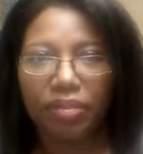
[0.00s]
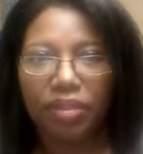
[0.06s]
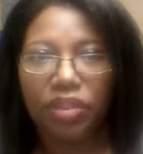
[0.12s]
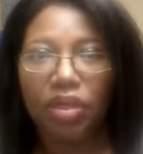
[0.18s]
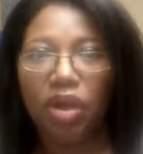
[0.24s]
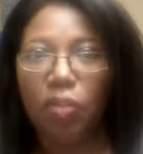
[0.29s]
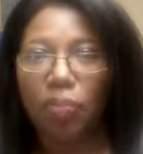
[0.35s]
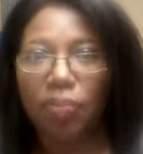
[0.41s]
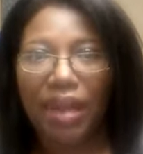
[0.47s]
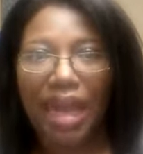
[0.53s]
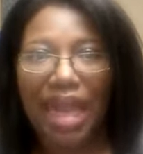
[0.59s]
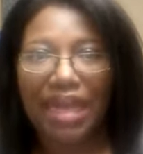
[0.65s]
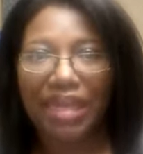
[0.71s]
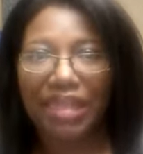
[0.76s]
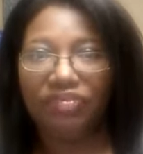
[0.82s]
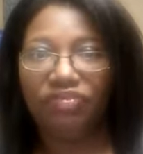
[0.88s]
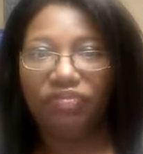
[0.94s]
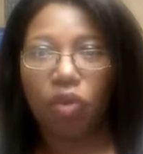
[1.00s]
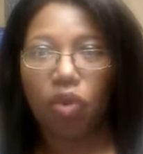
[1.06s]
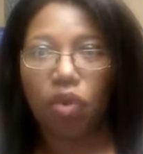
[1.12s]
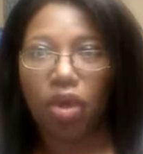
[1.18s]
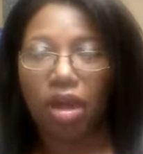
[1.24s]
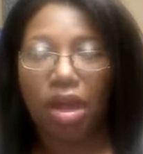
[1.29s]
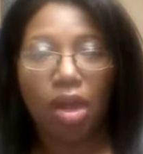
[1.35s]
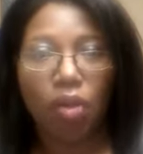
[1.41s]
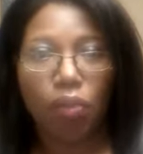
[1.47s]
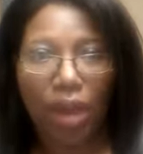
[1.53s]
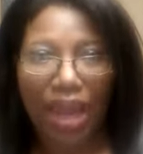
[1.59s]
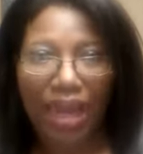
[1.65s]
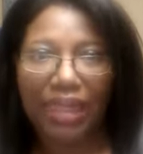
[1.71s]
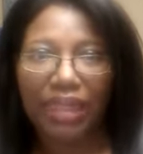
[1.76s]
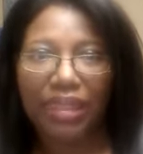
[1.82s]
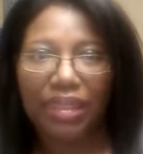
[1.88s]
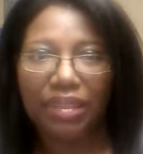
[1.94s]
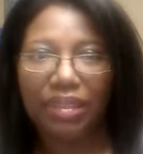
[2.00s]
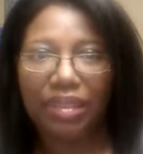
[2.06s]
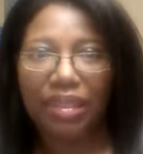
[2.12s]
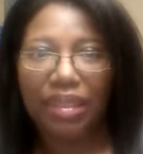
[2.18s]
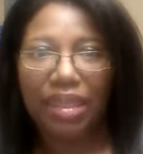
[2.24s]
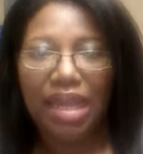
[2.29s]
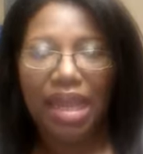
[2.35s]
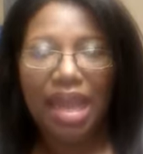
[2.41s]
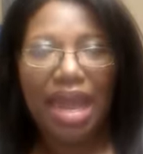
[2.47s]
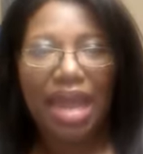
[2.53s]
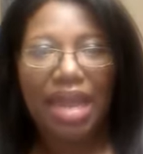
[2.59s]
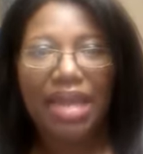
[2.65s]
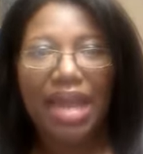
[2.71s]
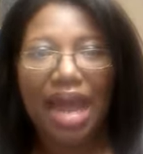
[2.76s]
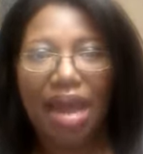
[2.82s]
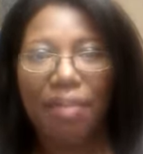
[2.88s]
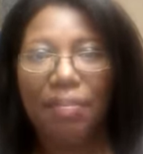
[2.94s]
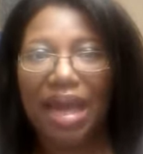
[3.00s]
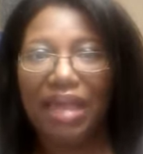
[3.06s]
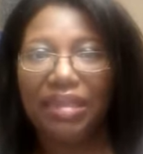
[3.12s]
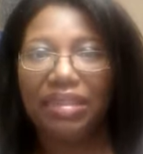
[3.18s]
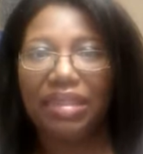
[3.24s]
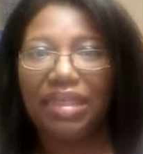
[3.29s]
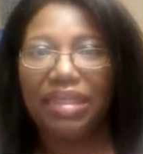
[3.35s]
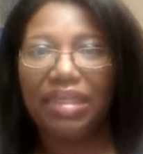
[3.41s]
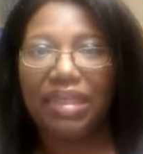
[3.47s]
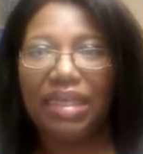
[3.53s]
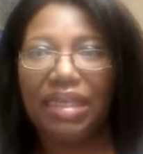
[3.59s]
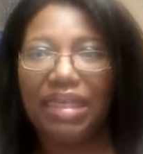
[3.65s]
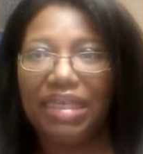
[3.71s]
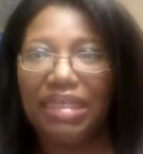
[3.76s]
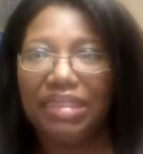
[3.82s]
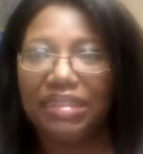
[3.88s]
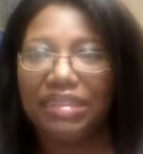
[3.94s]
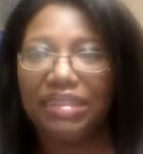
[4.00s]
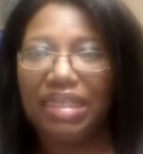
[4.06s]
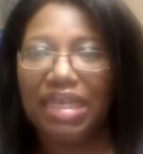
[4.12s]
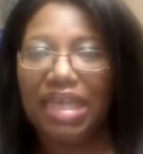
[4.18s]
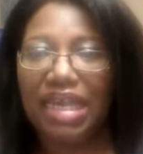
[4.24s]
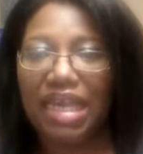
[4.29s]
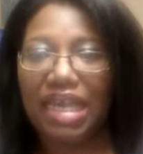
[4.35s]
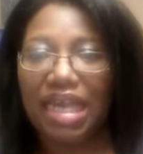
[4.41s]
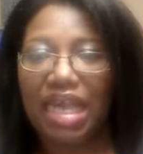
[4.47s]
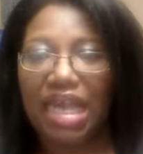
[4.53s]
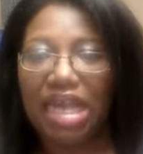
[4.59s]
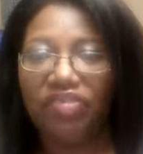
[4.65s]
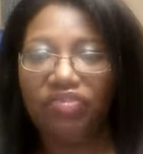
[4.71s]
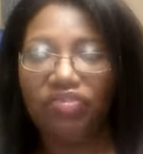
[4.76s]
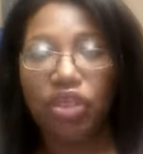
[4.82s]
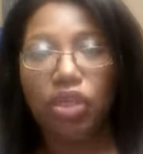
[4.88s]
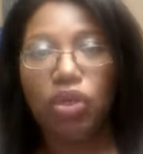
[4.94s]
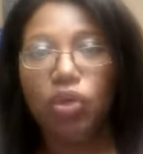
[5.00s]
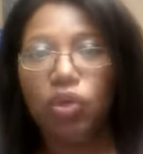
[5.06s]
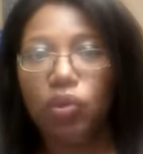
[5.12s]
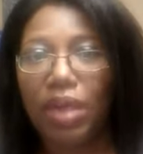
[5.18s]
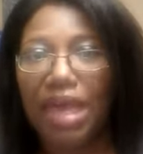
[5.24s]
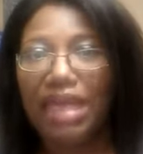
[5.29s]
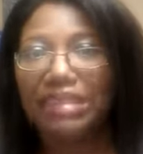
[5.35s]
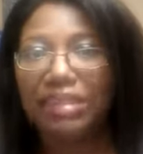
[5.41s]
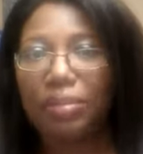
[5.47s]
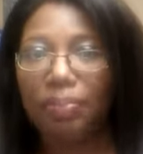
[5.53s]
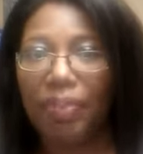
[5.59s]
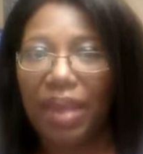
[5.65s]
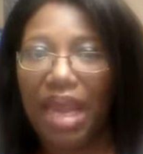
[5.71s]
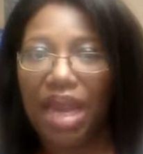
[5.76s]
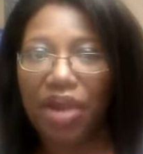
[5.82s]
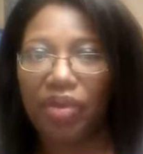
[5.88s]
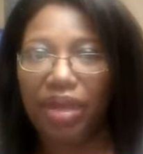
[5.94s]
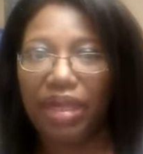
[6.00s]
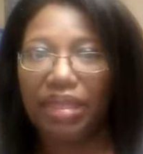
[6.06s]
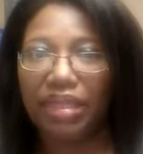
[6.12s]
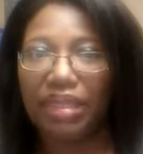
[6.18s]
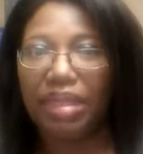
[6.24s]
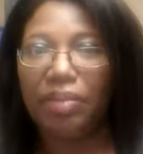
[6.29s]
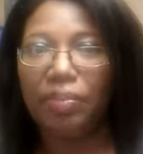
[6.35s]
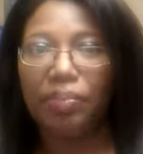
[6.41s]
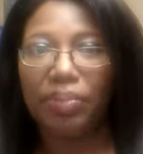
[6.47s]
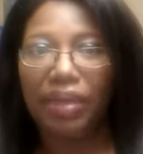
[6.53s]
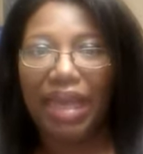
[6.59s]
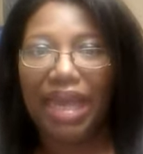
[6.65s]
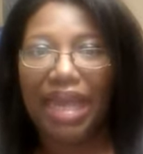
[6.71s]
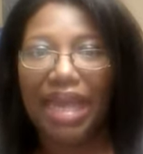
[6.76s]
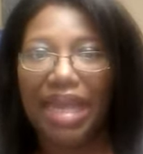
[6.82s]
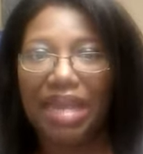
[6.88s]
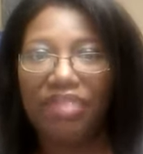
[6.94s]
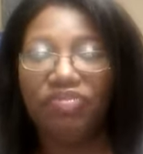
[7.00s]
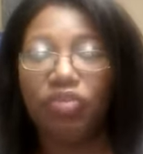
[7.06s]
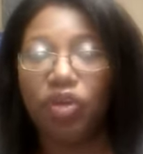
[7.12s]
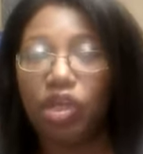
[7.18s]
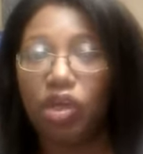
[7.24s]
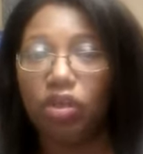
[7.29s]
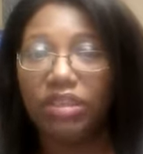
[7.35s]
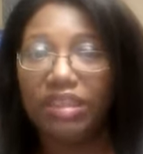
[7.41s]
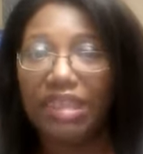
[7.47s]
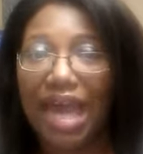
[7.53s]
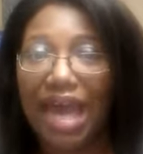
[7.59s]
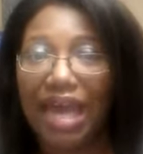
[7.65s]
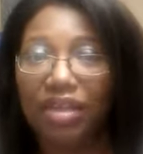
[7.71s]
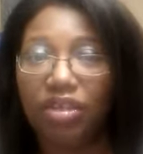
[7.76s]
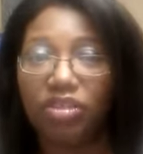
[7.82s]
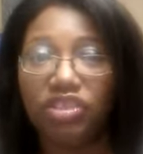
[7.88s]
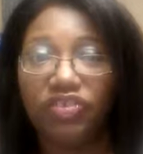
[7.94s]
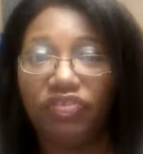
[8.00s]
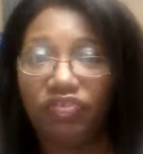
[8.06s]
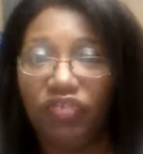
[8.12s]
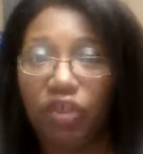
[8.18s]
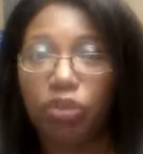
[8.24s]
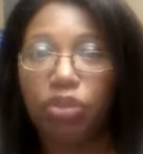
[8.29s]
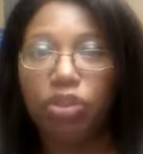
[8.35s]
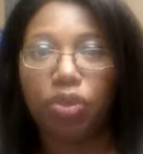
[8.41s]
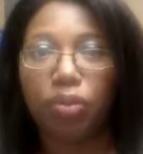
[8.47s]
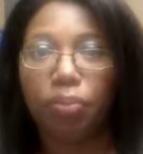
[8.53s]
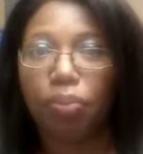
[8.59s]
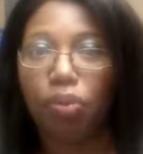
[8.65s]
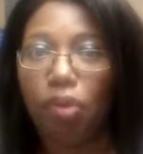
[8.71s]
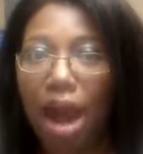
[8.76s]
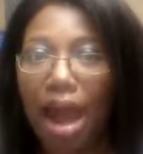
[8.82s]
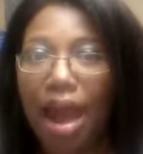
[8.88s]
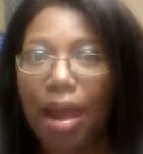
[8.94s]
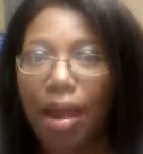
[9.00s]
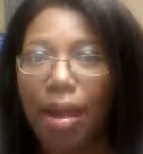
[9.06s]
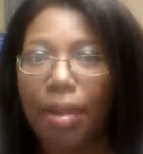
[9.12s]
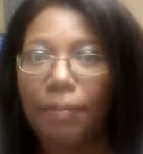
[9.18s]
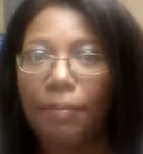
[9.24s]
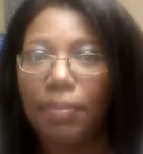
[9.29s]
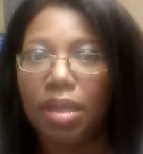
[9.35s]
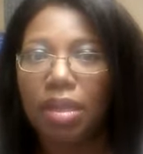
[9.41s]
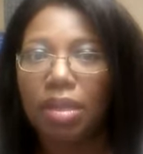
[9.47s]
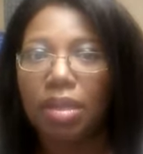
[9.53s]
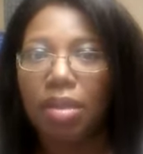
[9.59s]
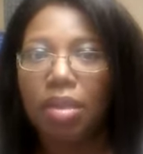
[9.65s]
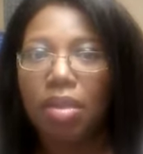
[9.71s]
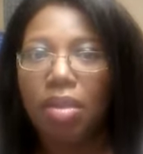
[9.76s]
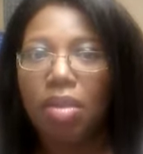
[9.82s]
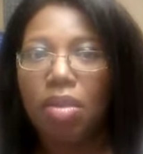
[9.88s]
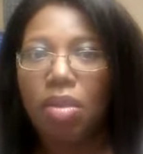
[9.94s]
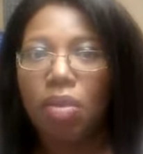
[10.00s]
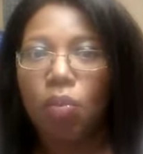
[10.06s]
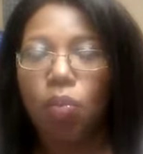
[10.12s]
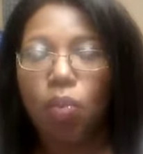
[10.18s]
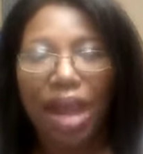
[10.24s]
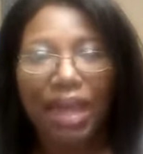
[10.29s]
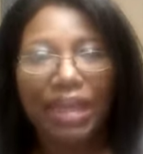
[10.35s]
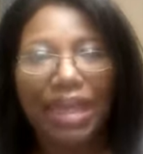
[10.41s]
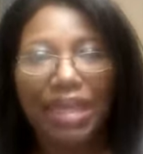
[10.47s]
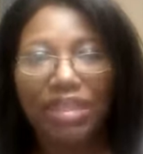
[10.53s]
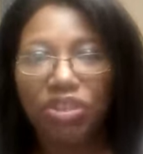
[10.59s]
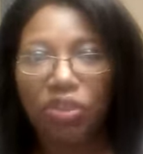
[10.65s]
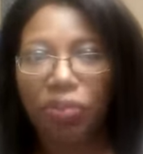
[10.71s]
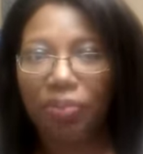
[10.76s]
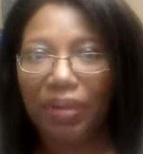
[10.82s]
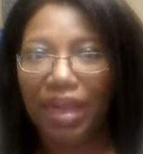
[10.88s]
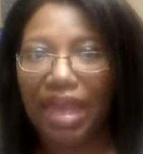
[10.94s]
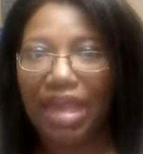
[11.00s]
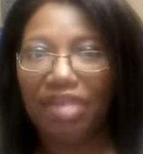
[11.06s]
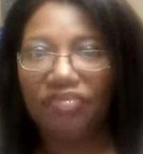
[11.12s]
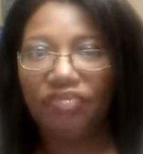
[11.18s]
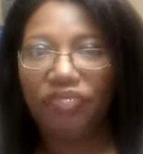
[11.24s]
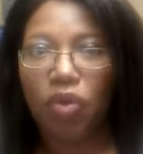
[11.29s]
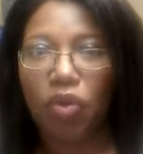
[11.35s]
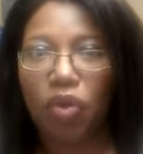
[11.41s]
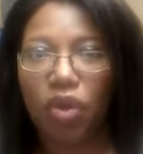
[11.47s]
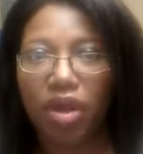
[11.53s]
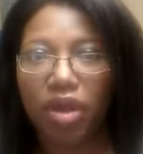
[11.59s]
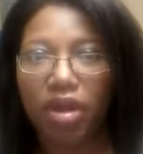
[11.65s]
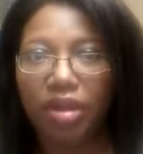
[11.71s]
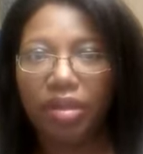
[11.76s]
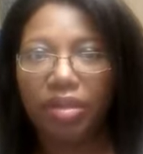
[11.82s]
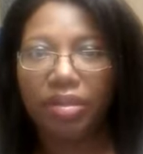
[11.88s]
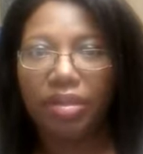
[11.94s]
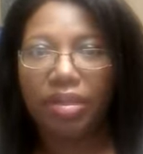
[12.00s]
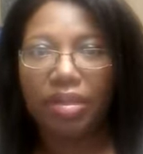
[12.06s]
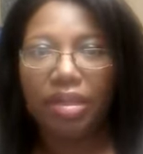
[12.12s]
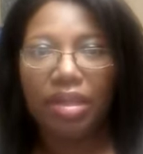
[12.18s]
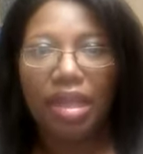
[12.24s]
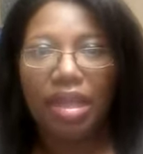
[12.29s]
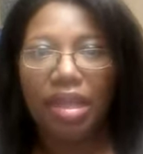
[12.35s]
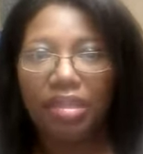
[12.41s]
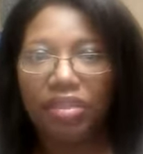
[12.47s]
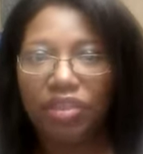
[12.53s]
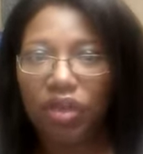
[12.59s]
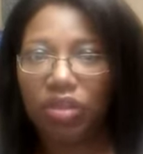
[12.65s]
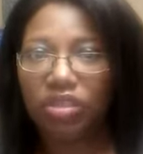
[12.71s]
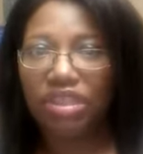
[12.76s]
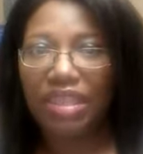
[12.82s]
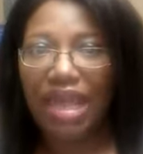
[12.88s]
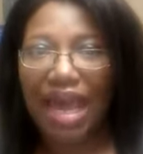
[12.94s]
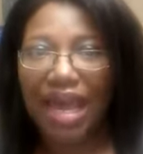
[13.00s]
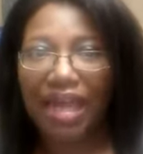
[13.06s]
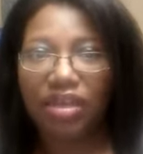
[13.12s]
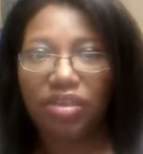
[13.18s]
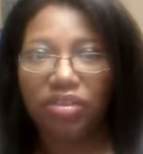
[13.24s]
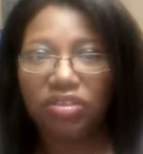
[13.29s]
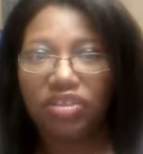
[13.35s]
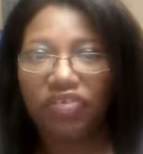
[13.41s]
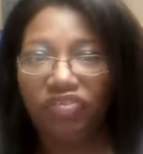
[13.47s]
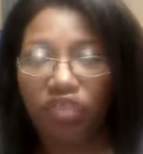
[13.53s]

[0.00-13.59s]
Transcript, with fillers: you know, planning for a wedding. Now, my thing is, if you as a parent can plan for your child's future prom, why can't you plan for your child's